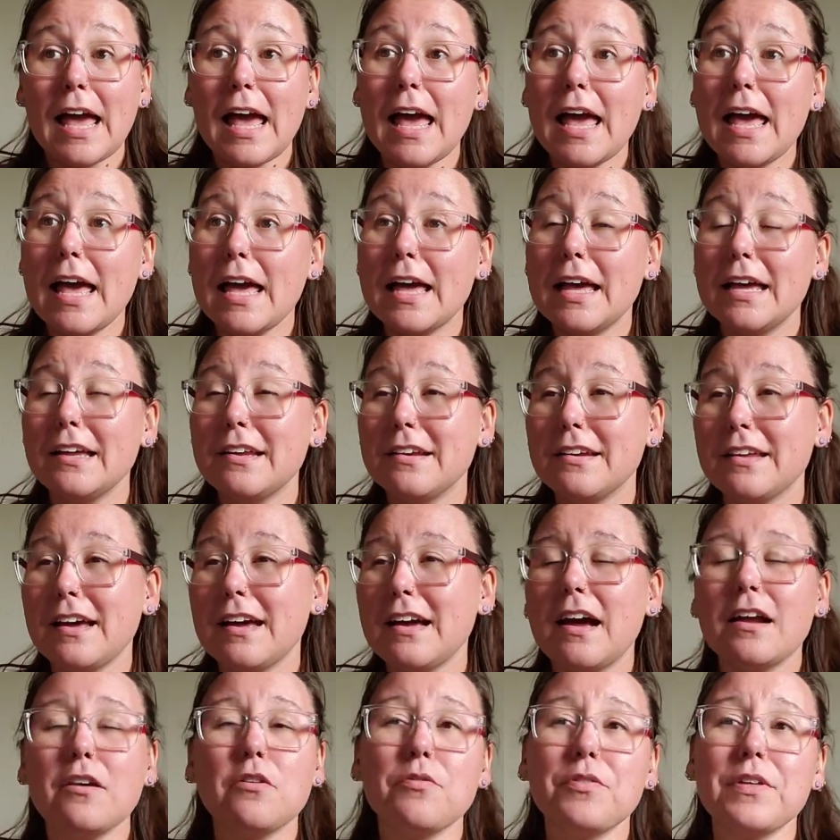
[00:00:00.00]
And
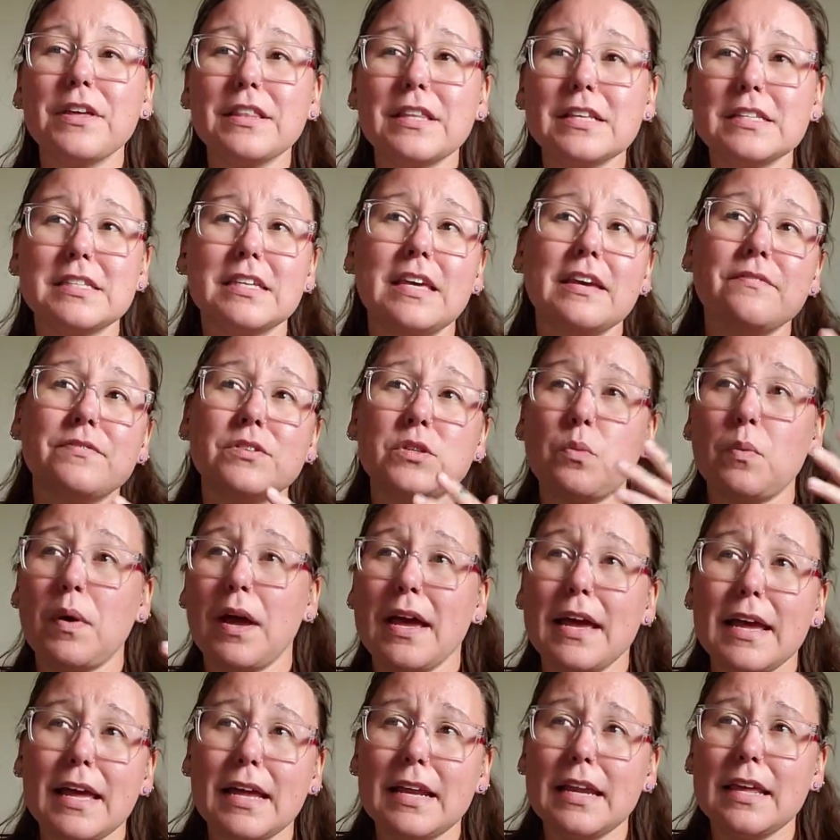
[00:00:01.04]
I don't think this gives
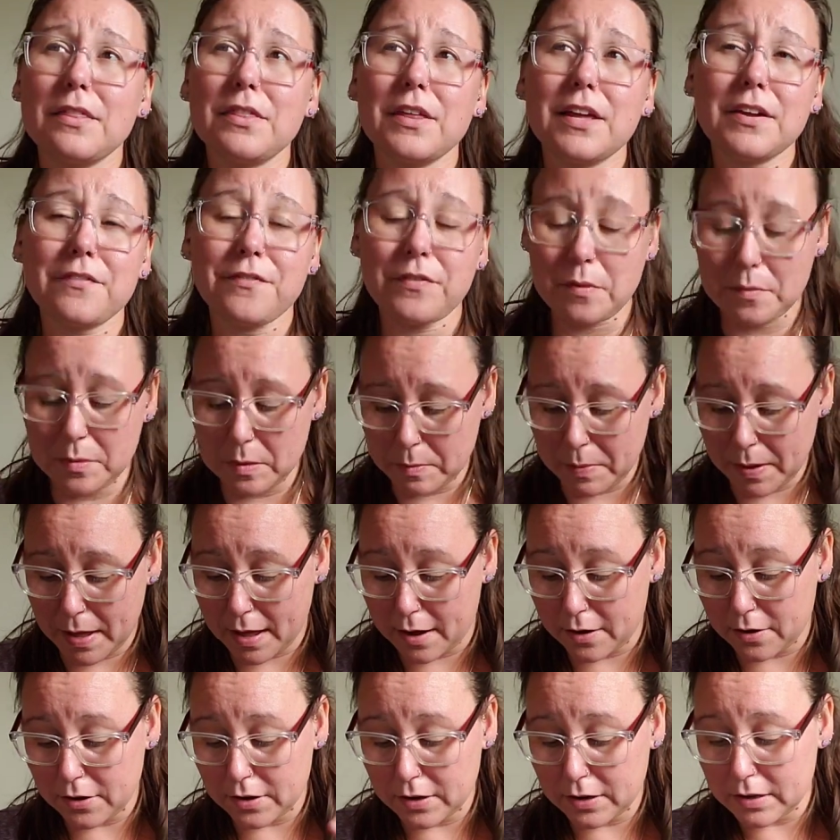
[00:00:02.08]
away anything from the
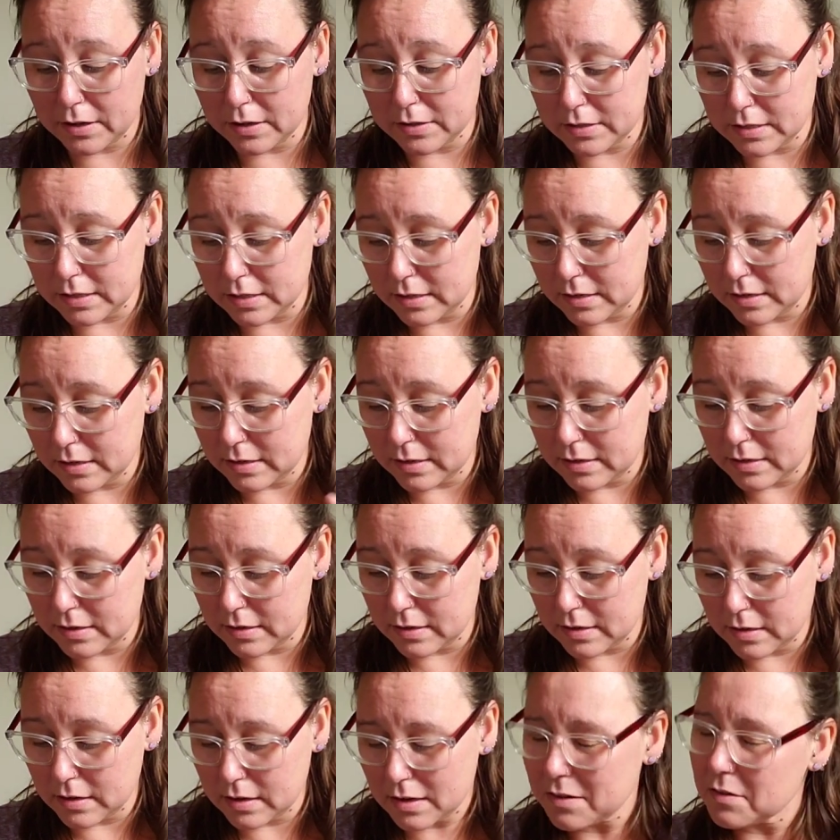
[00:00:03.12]
pattern because it
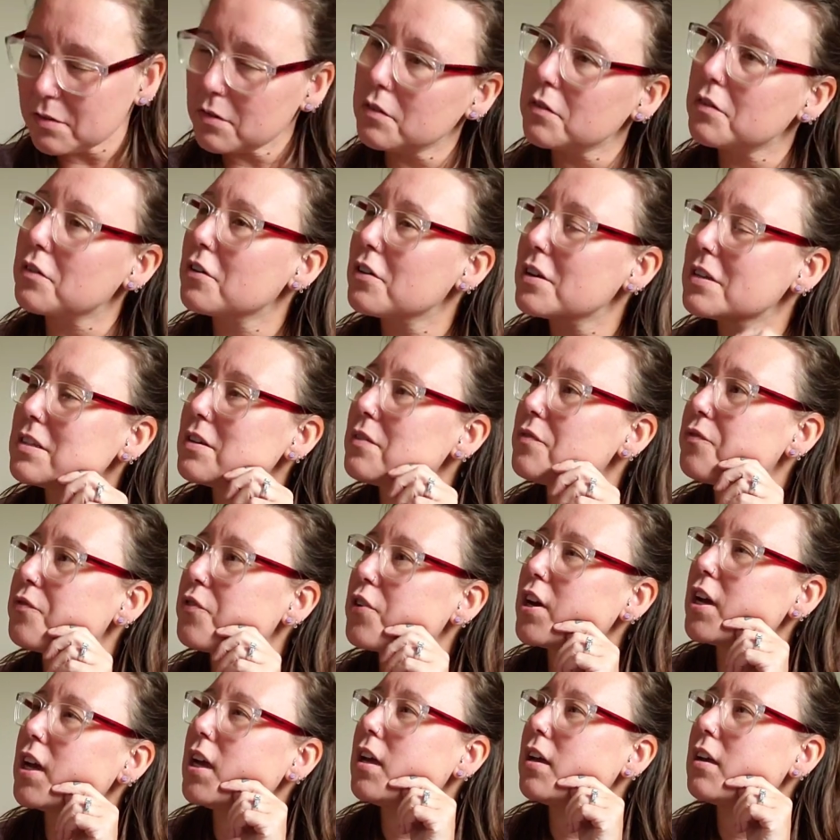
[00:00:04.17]
or is it
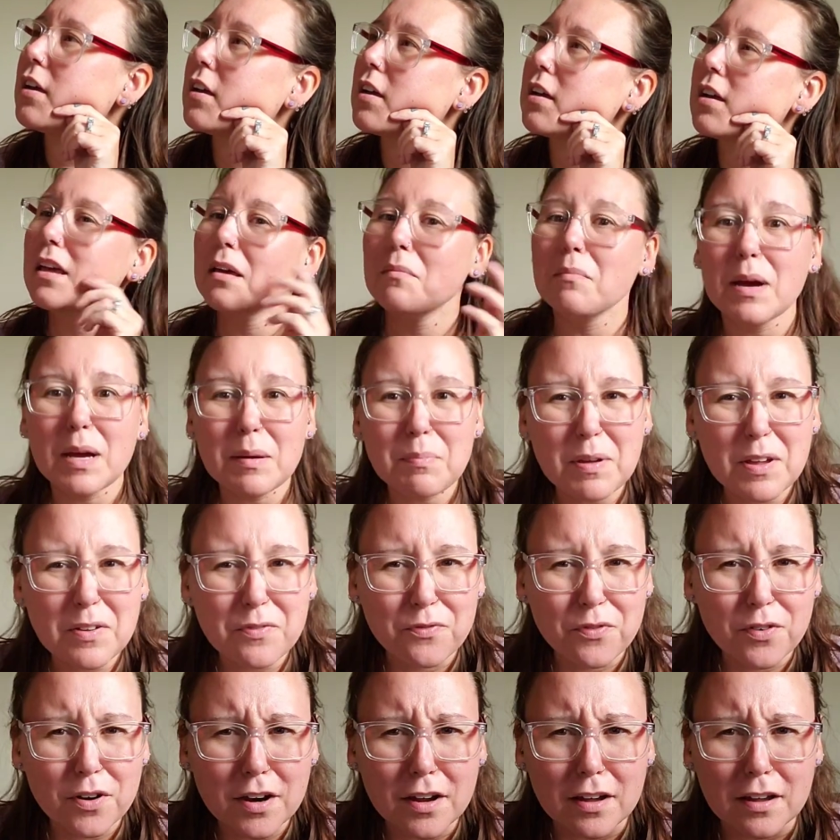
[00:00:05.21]
free? It might be
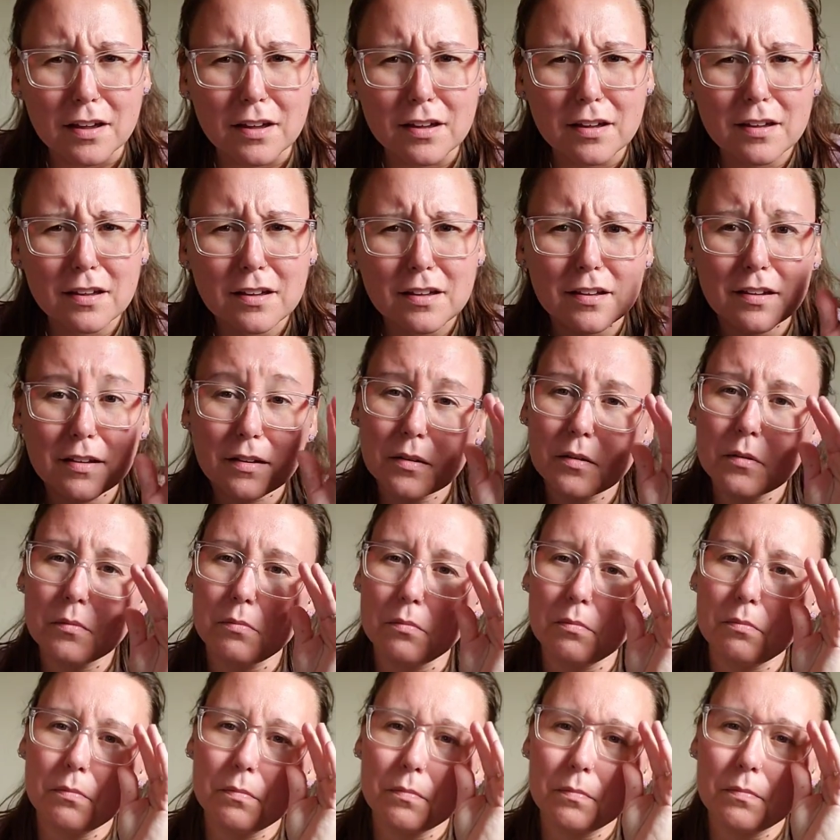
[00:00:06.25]
free.
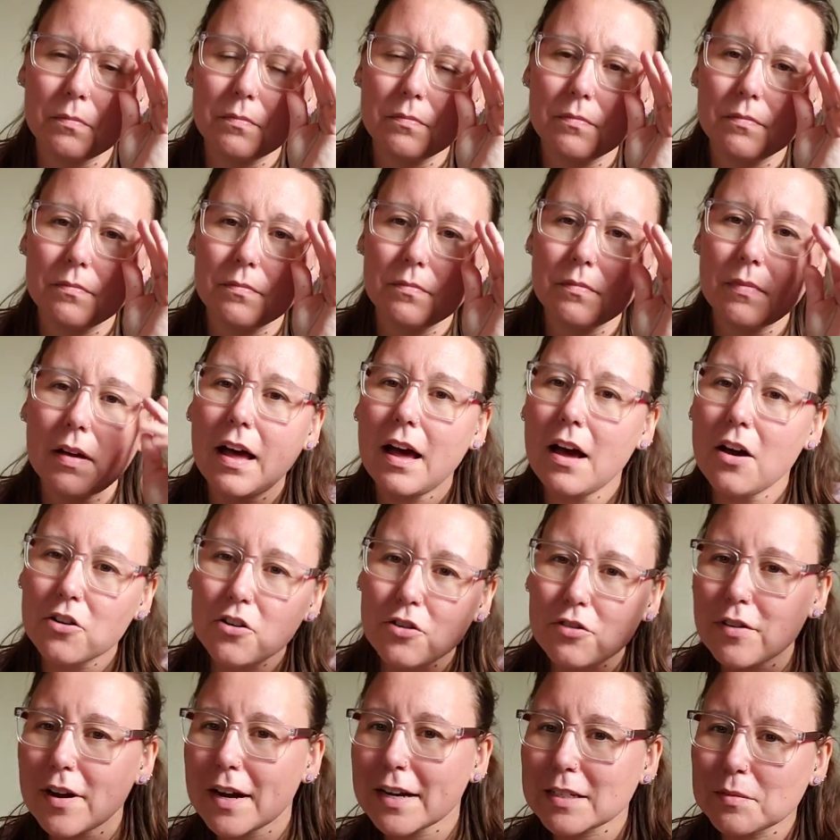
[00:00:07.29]
I'll
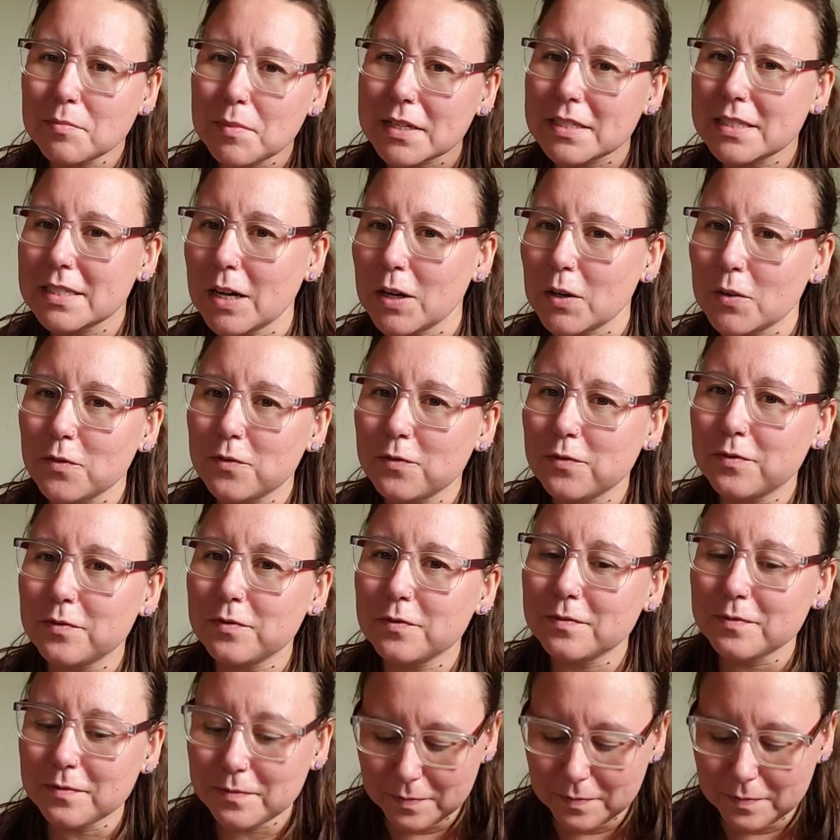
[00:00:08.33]
correct myself.